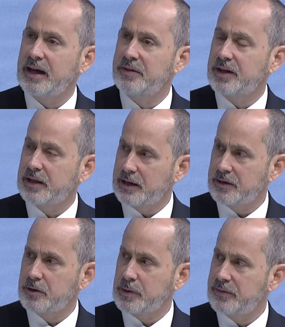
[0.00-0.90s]
And the
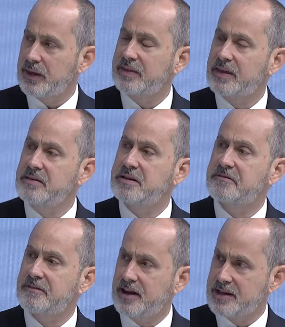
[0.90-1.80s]
clarity around that then
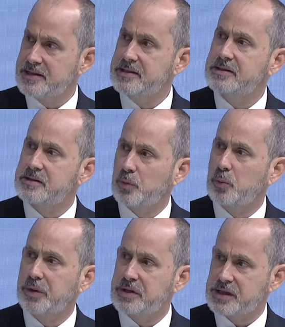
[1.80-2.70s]
defines
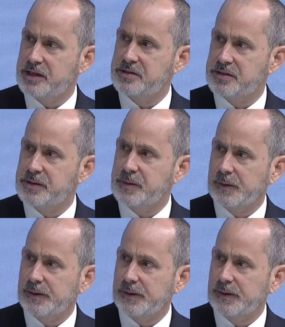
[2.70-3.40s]
what we decide to do.